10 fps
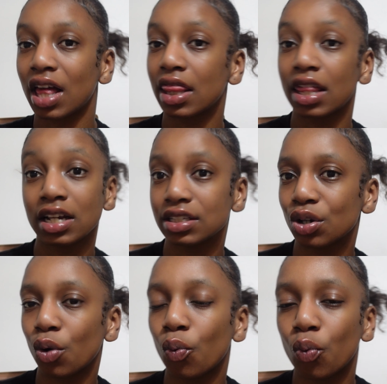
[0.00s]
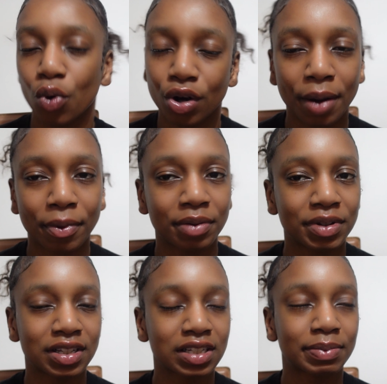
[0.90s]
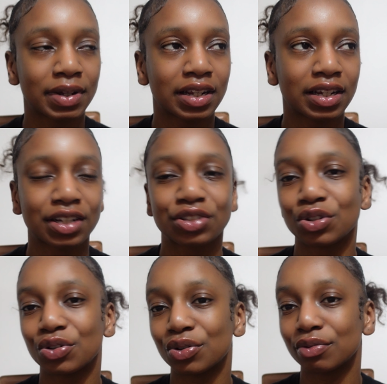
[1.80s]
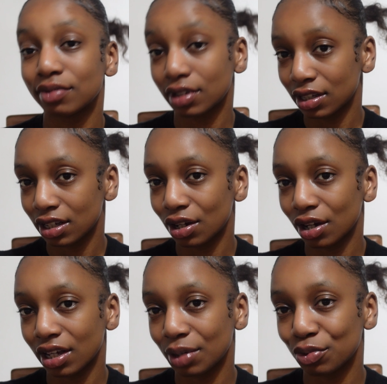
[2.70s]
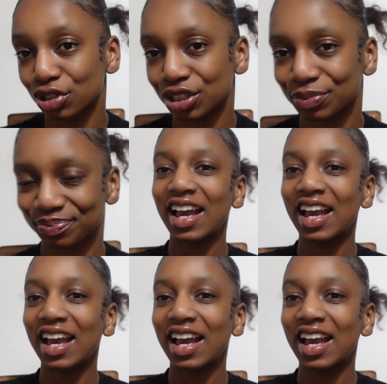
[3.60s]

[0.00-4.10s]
That's what I'm going to be explaining, so keep watching.